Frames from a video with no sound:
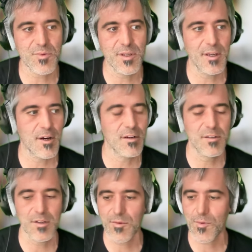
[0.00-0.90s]
really
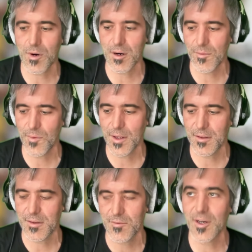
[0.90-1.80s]
hard to work
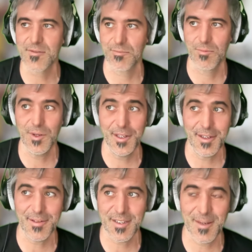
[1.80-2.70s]
with. Well, it's
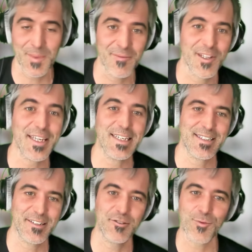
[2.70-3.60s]
really deceptively
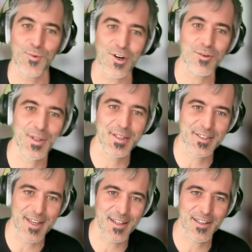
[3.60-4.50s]
easy to work with
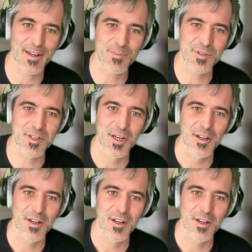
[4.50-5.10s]
these LLMs.